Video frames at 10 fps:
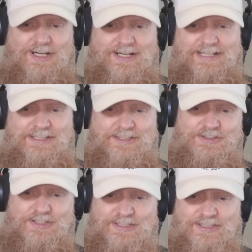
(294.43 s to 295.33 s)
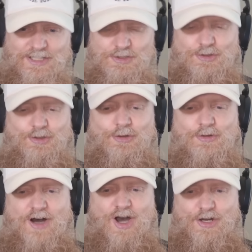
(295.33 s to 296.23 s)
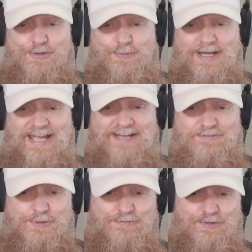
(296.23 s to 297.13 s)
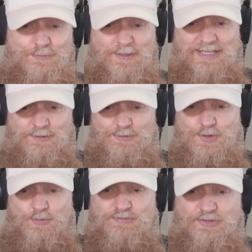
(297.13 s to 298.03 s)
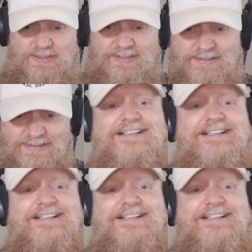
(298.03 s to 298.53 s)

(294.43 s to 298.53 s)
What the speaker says: on, and you learn the hard way after a few models, hopefully.